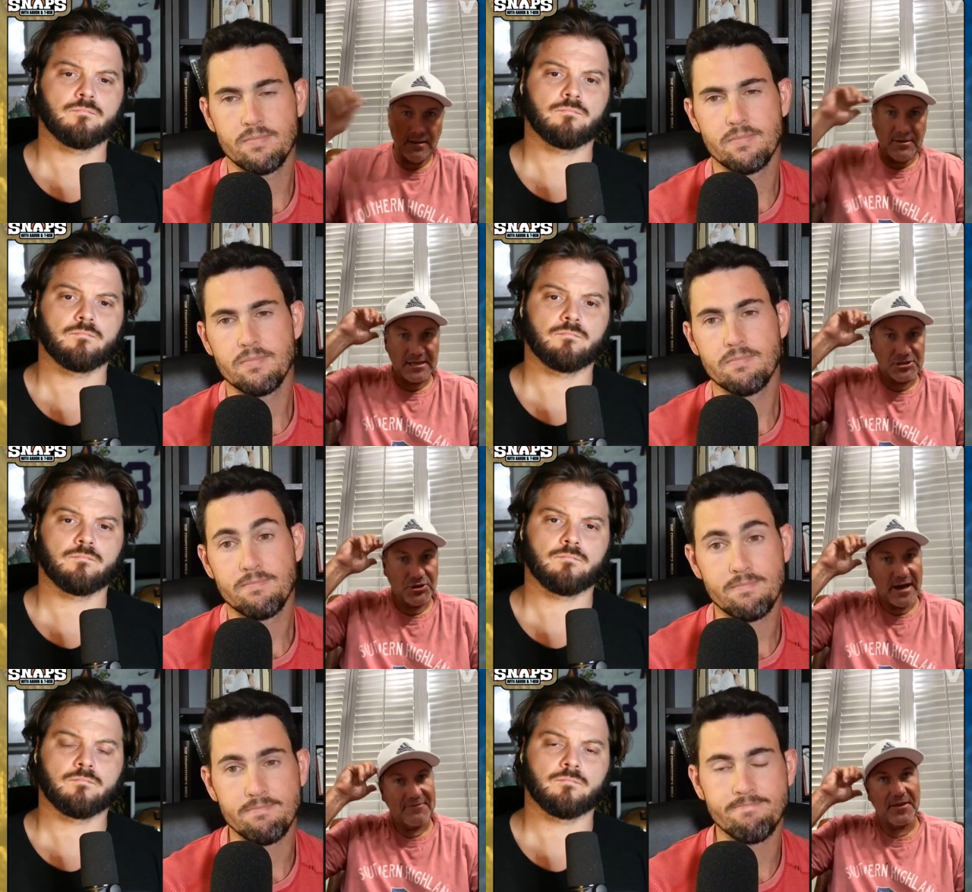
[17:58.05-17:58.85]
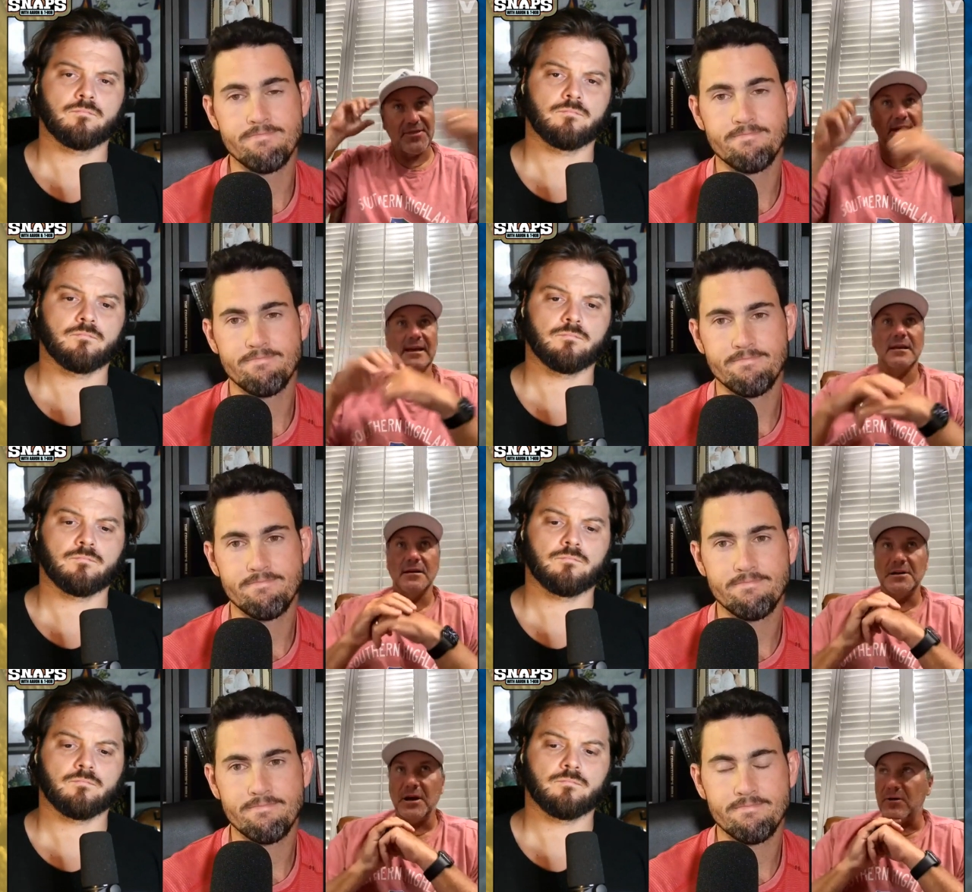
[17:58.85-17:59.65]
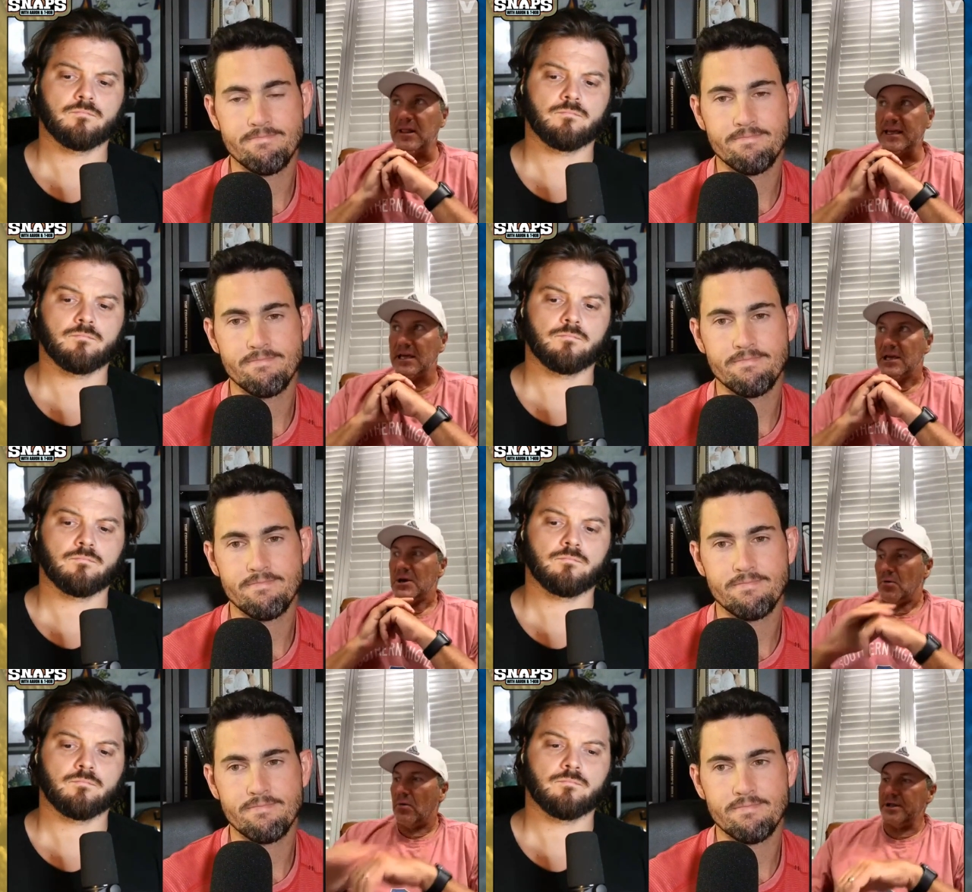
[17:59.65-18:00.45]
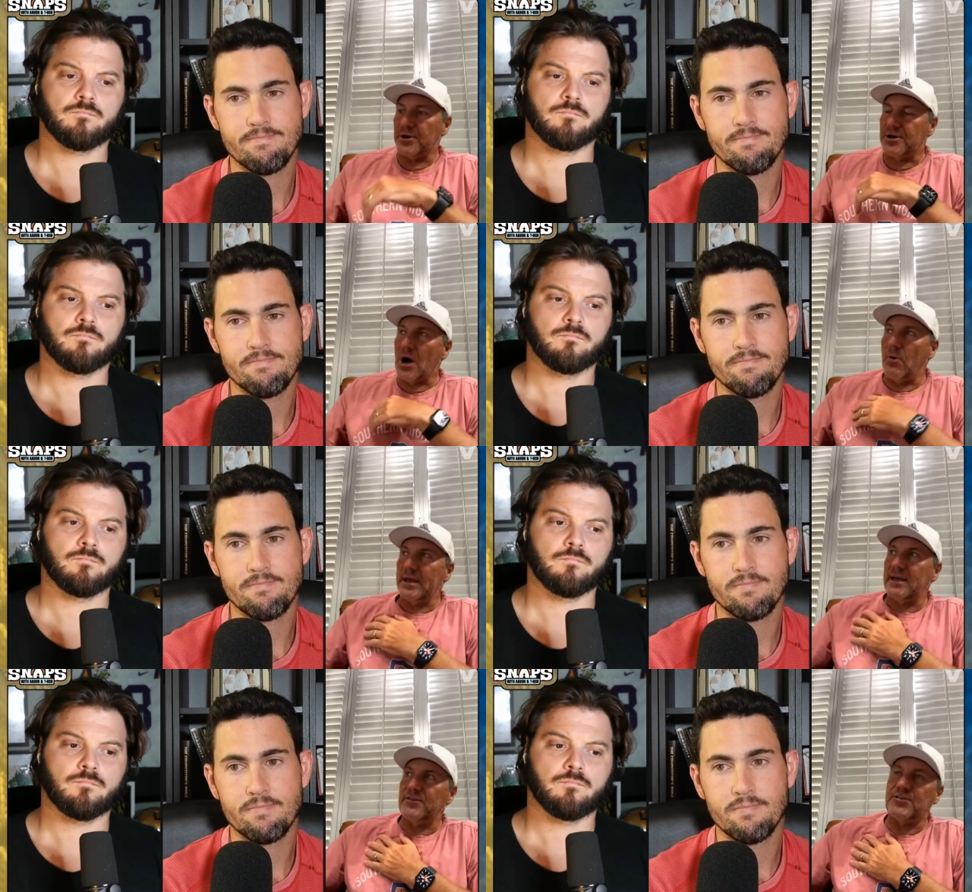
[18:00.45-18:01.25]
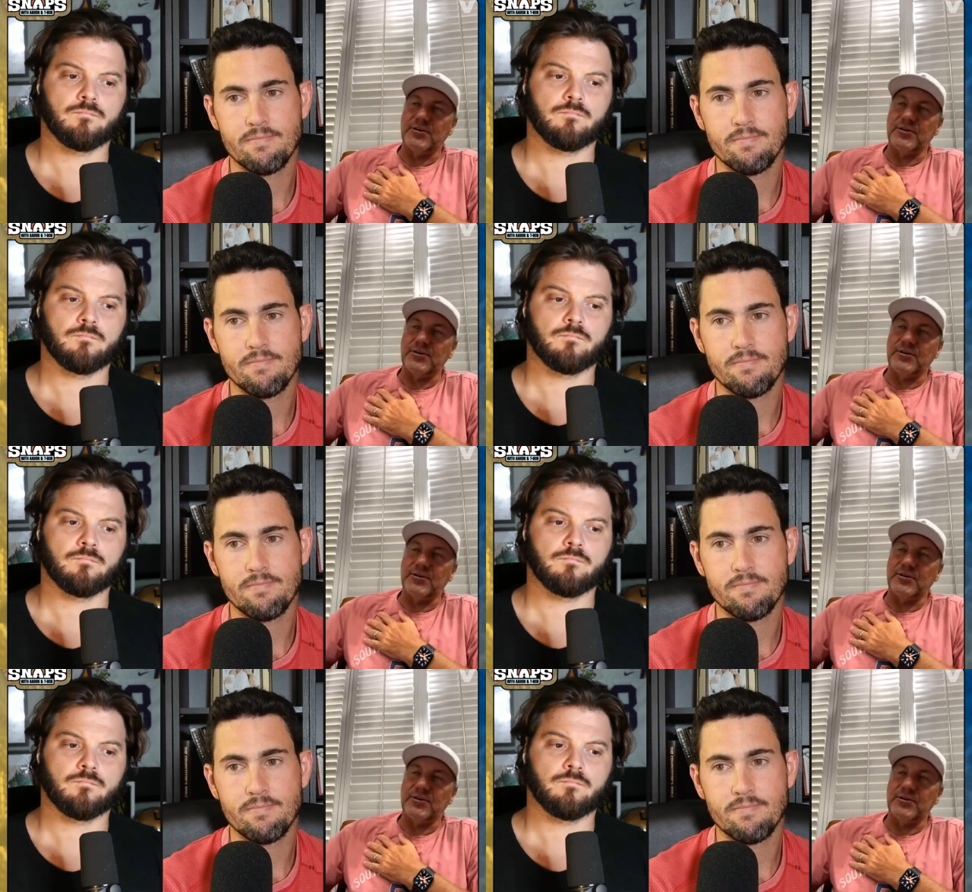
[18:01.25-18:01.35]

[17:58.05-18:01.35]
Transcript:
Speaker 1: Because you have to think, you know, like what you're going into